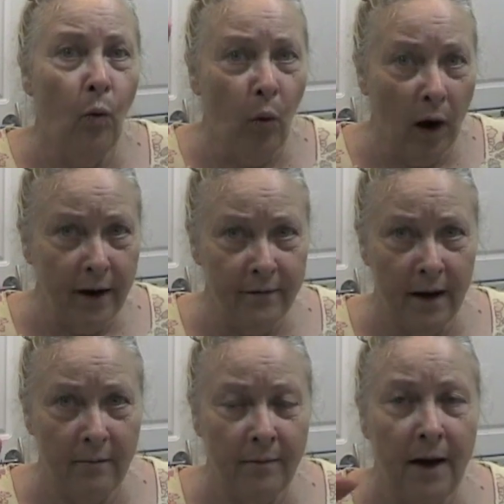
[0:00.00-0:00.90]
One of
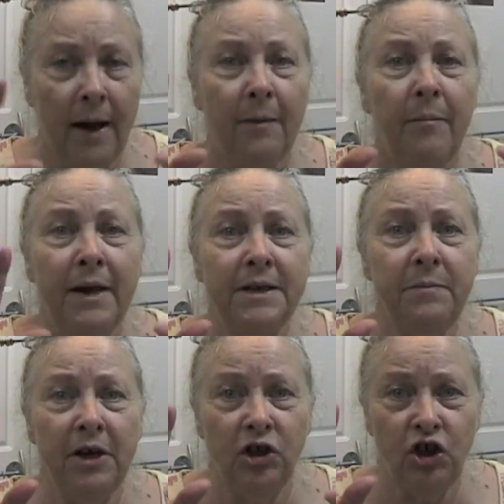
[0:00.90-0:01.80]
them makes
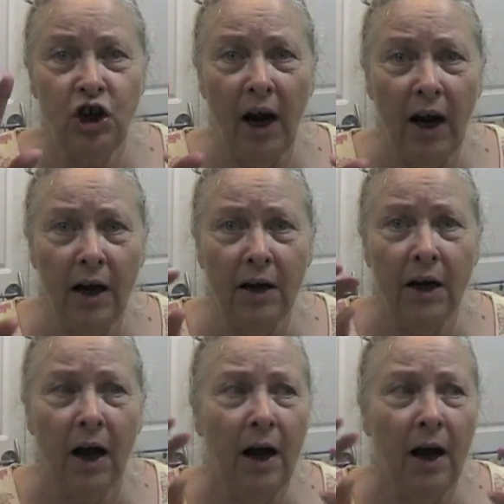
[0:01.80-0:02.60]
me shake,